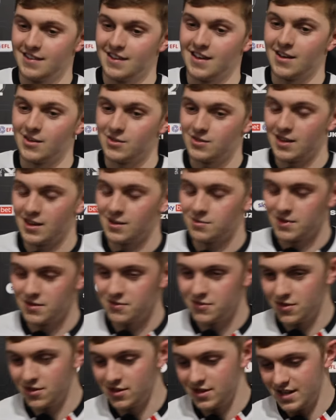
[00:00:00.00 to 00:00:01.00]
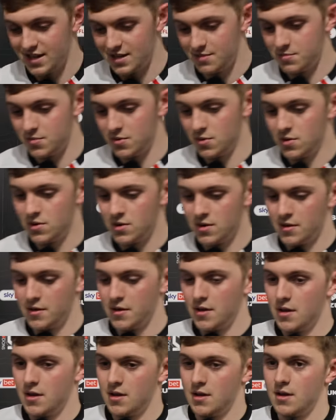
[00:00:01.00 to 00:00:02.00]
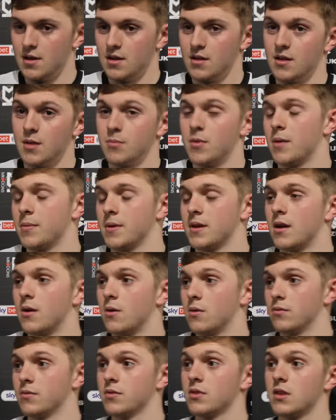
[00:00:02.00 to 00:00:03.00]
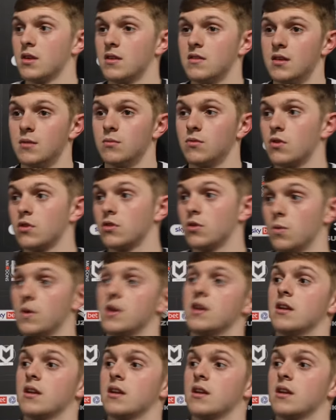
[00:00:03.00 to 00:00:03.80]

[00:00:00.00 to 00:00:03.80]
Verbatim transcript: Yeah, I was desperate for it, like, but I'm happy now. the team's got the win